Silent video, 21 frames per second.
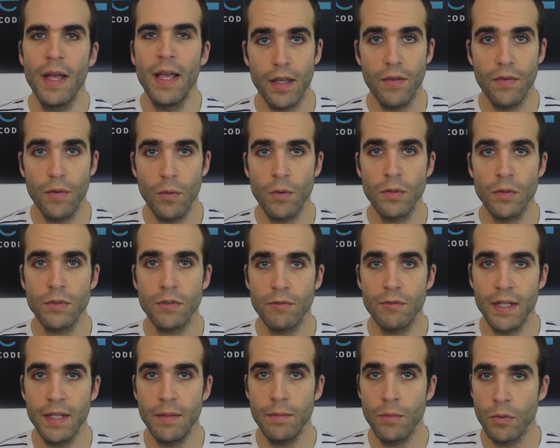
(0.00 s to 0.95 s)
If you want to
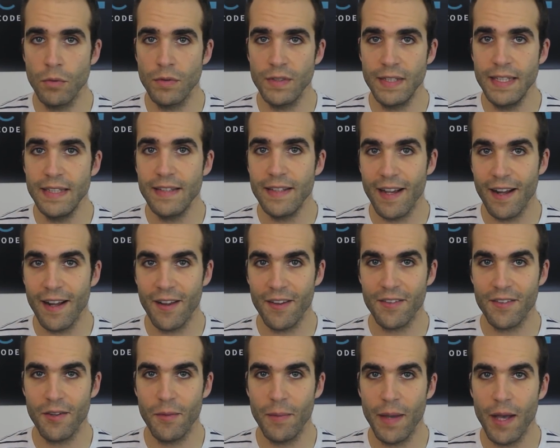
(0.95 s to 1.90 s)
read more
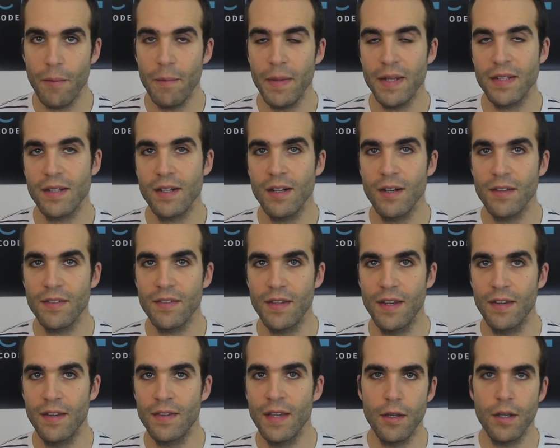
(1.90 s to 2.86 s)
details about metaclasses,